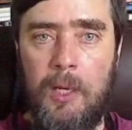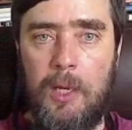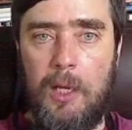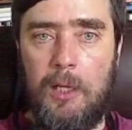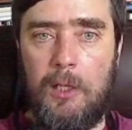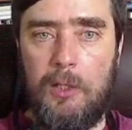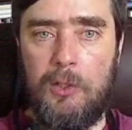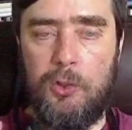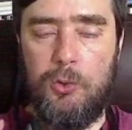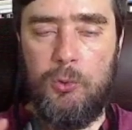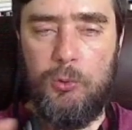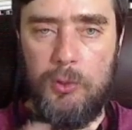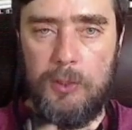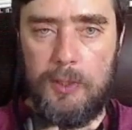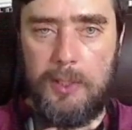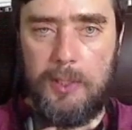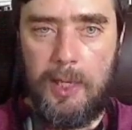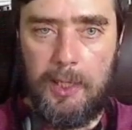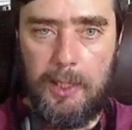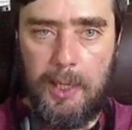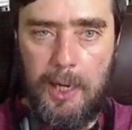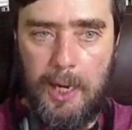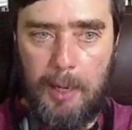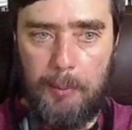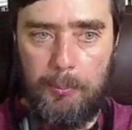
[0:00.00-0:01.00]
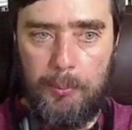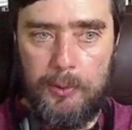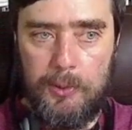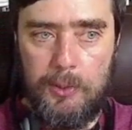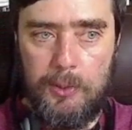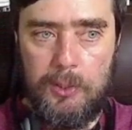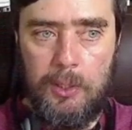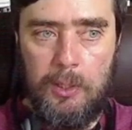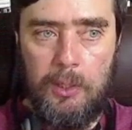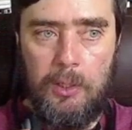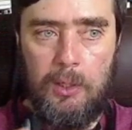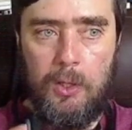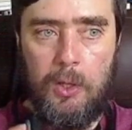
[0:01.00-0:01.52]
And as soon as that
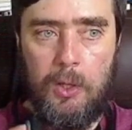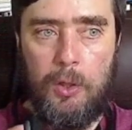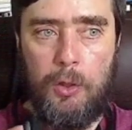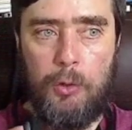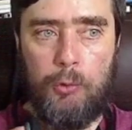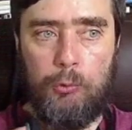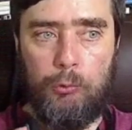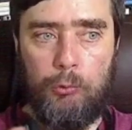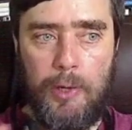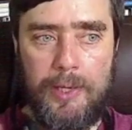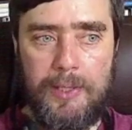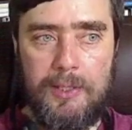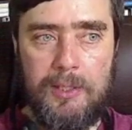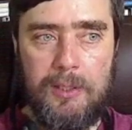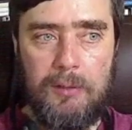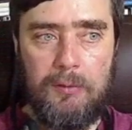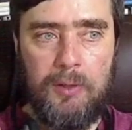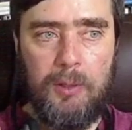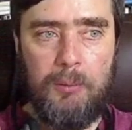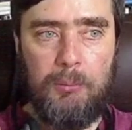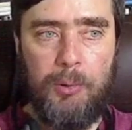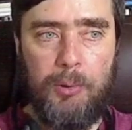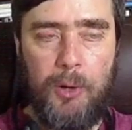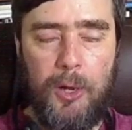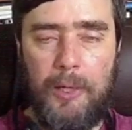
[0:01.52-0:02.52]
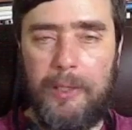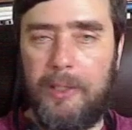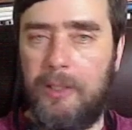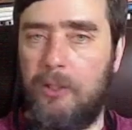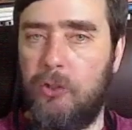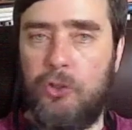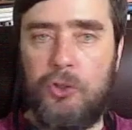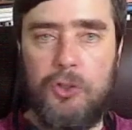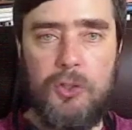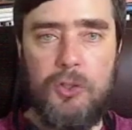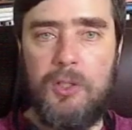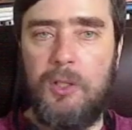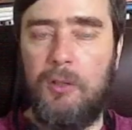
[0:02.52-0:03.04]
happens, the rest of the body
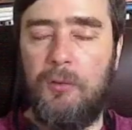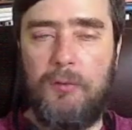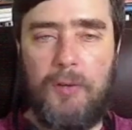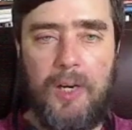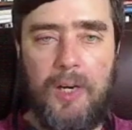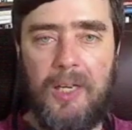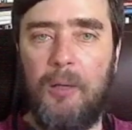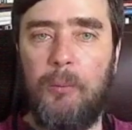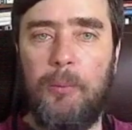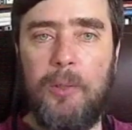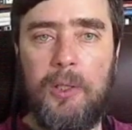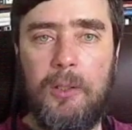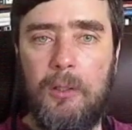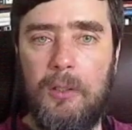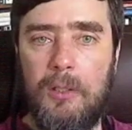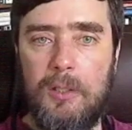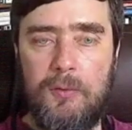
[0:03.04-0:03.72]
is just environment.